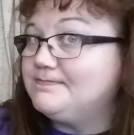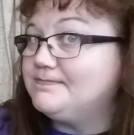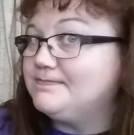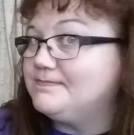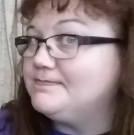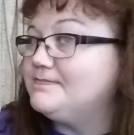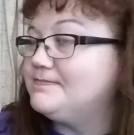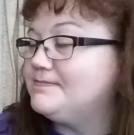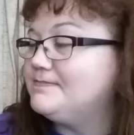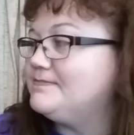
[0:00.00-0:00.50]

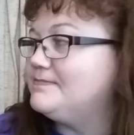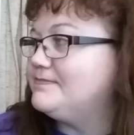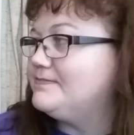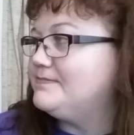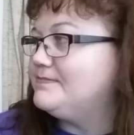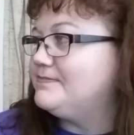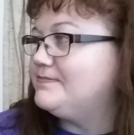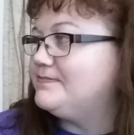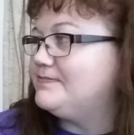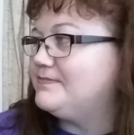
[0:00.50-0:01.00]

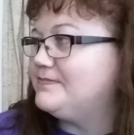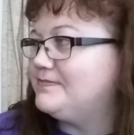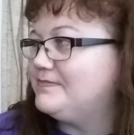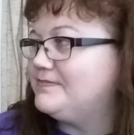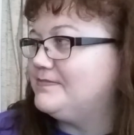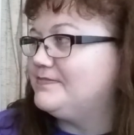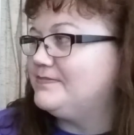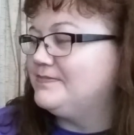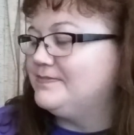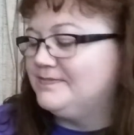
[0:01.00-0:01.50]

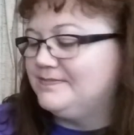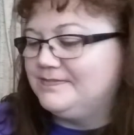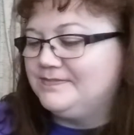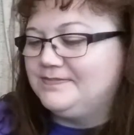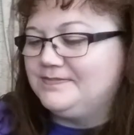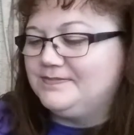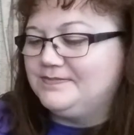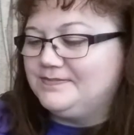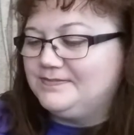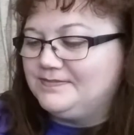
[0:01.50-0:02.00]

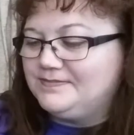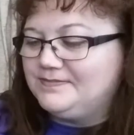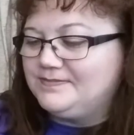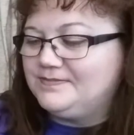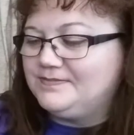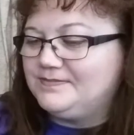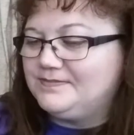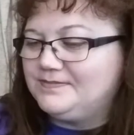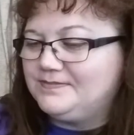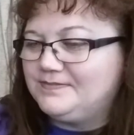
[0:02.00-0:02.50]

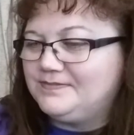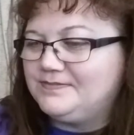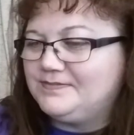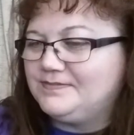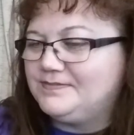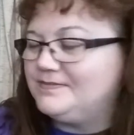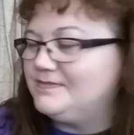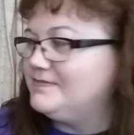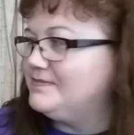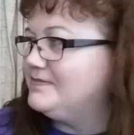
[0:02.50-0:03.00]

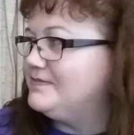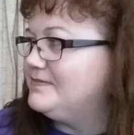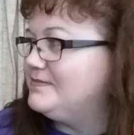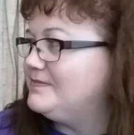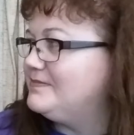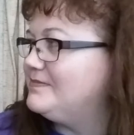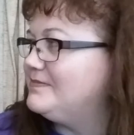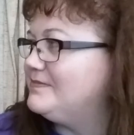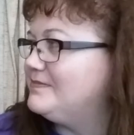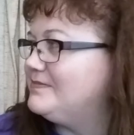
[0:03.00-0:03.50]

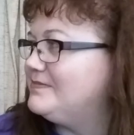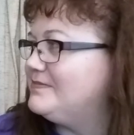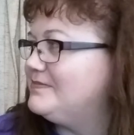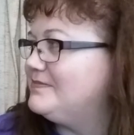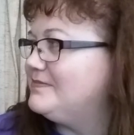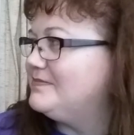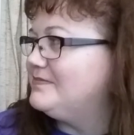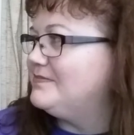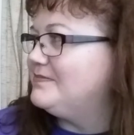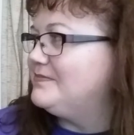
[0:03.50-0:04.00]

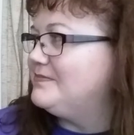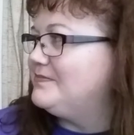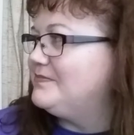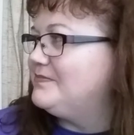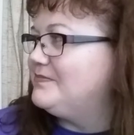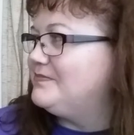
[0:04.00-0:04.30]
No words are spoken by the person on screen.